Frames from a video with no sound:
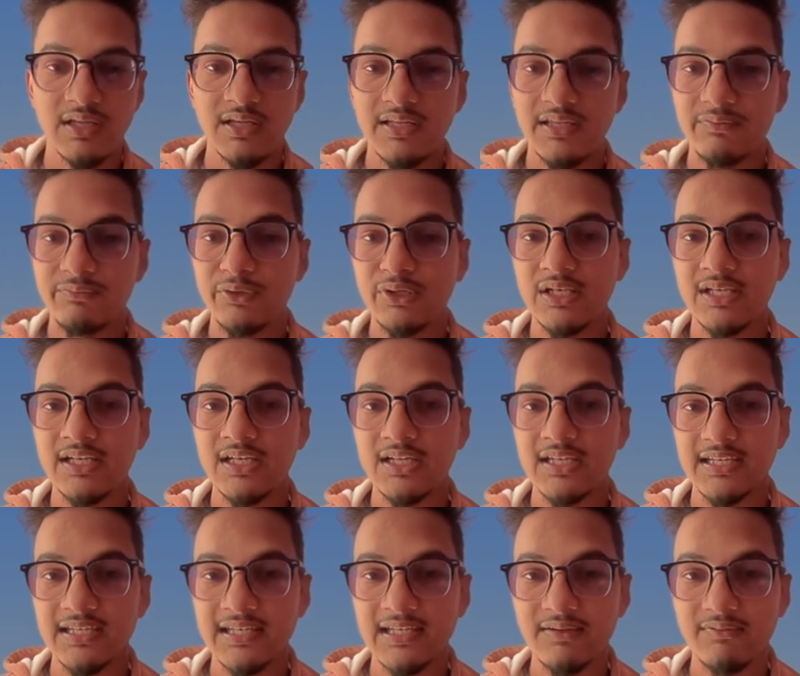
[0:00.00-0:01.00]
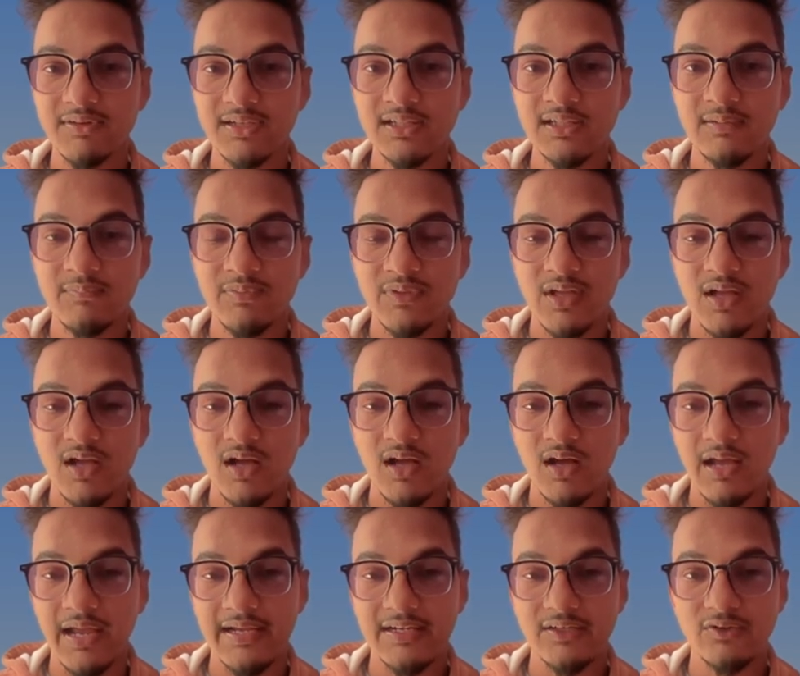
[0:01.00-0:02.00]
If you click on Enable,
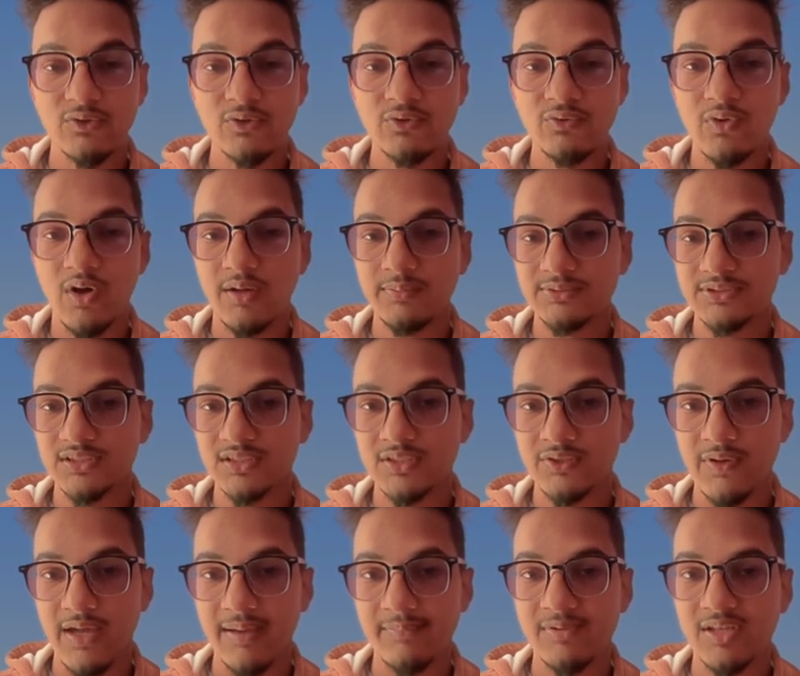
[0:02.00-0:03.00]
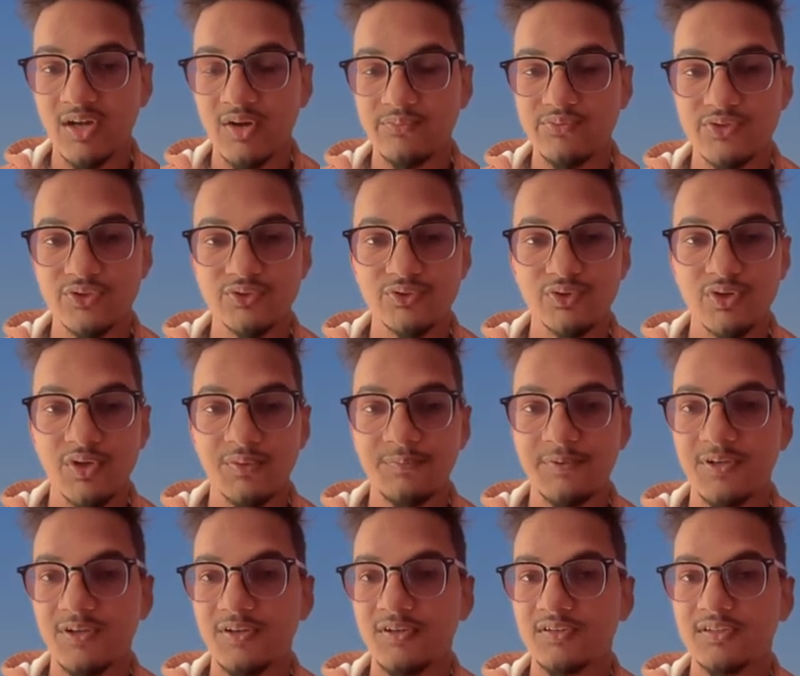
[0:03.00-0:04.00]
and go to option, you have the option to
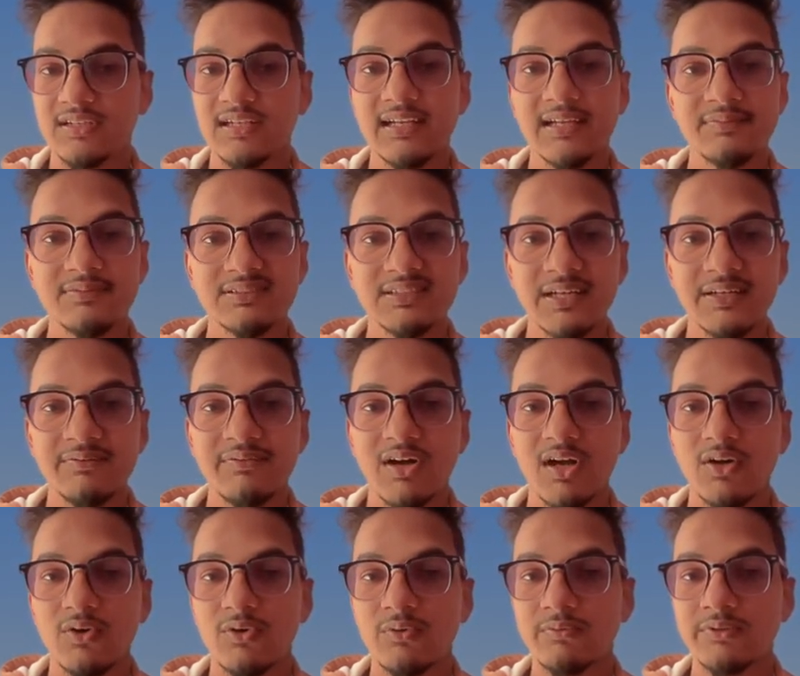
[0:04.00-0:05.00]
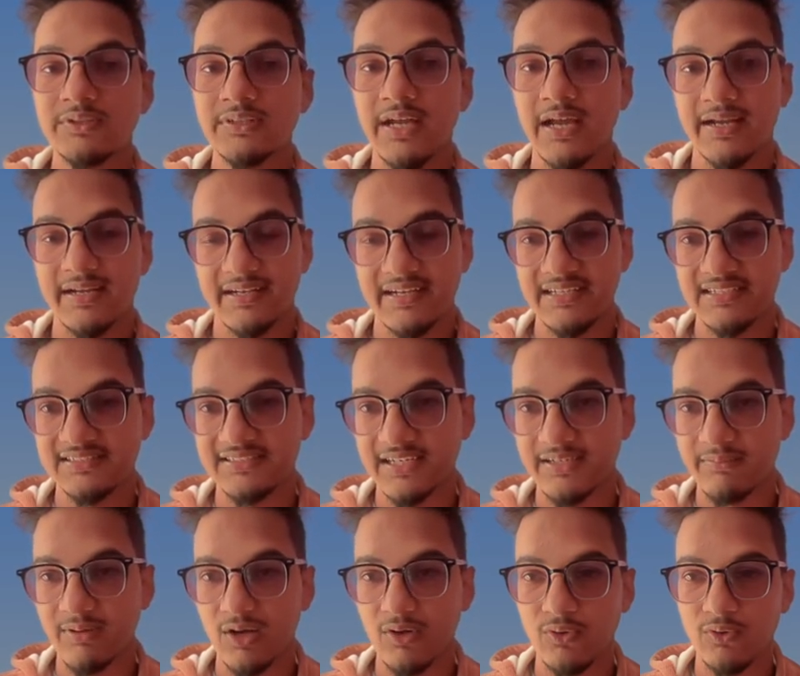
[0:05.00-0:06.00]
configure the left sidebar hover and right
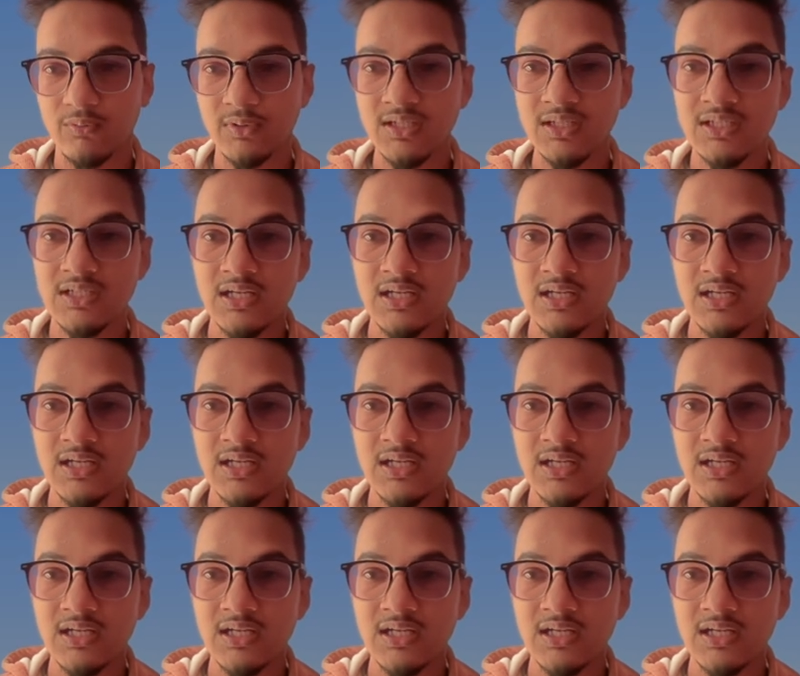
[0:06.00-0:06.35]
sidebar hover.